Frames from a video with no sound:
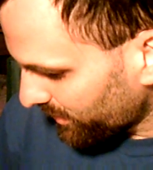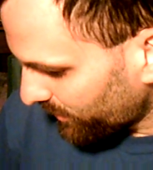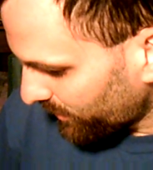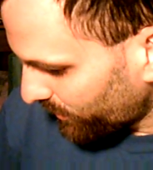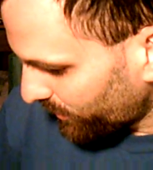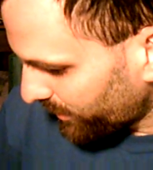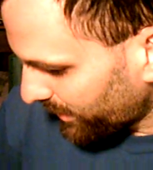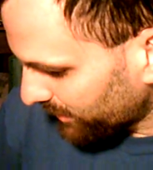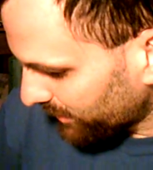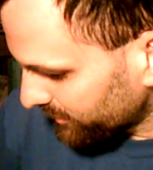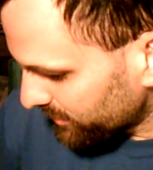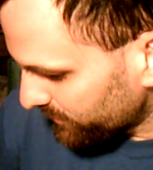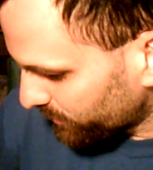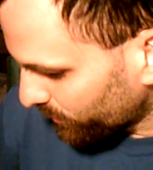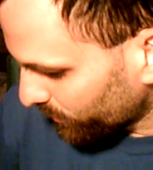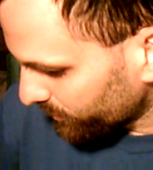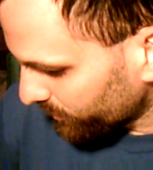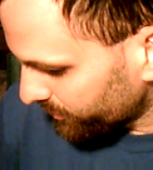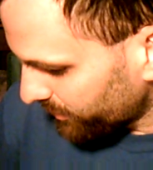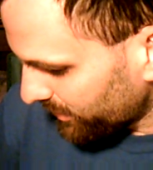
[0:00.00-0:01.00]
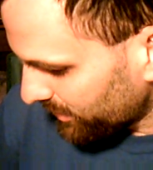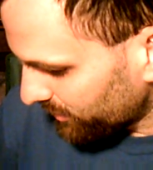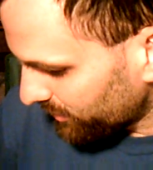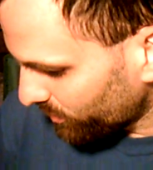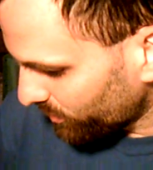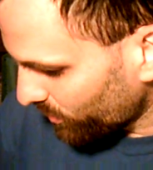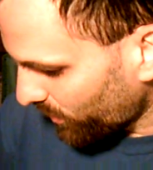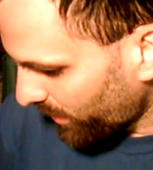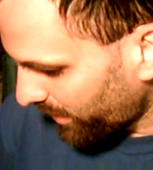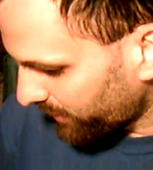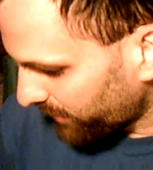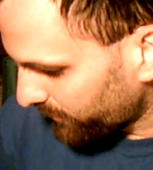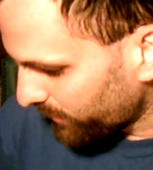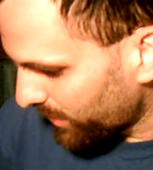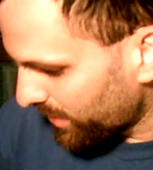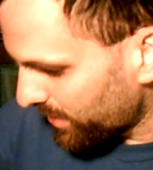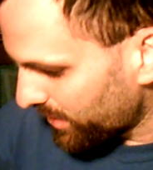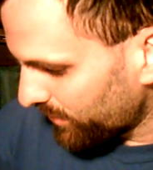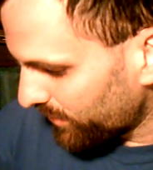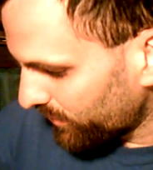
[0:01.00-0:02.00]
marry her without divorcing
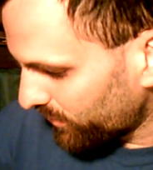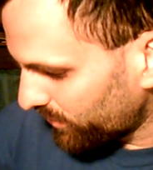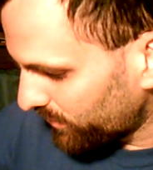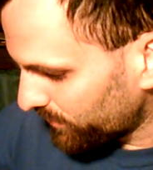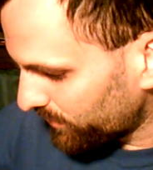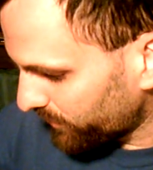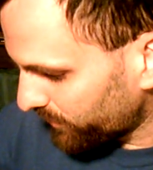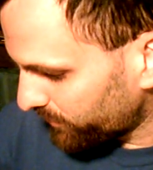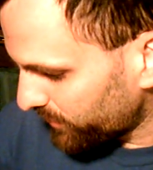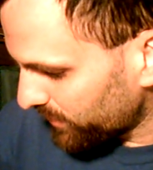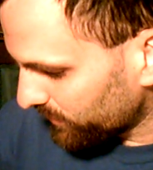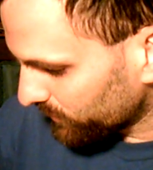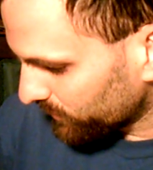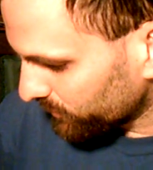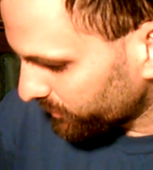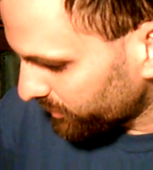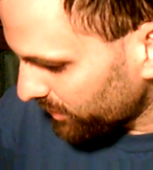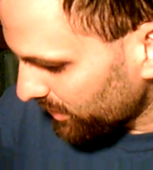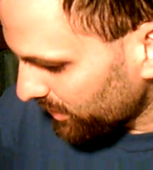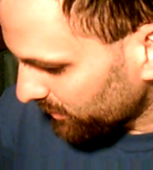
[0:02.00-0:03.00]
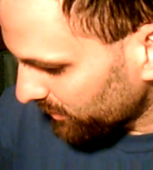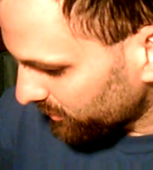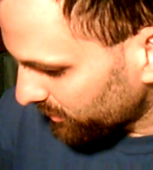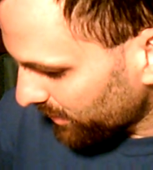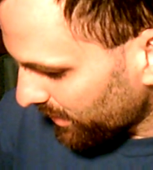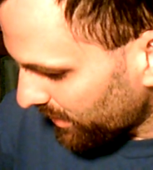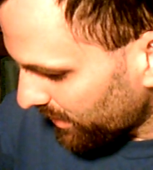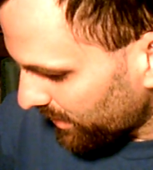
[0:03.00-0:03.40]
his wife, whom the fever